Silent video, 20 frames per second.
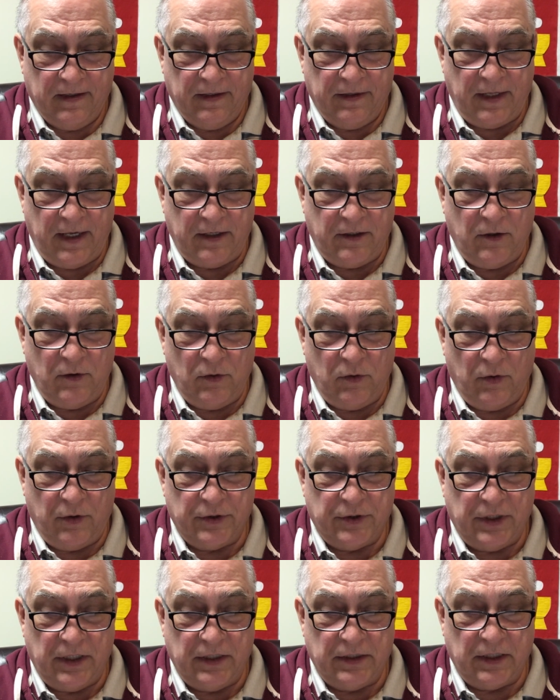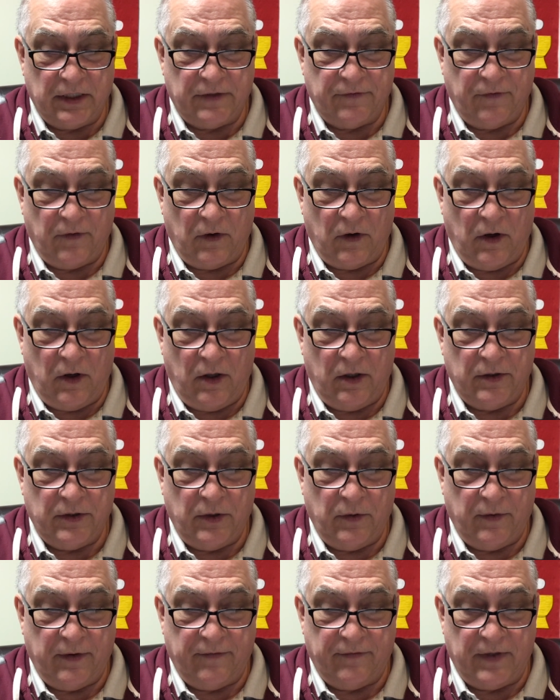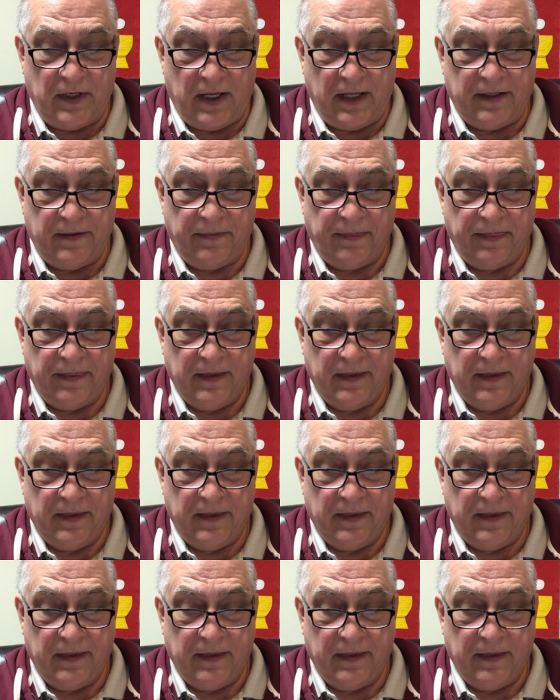Thank you, Lord Jesus, for all you have done.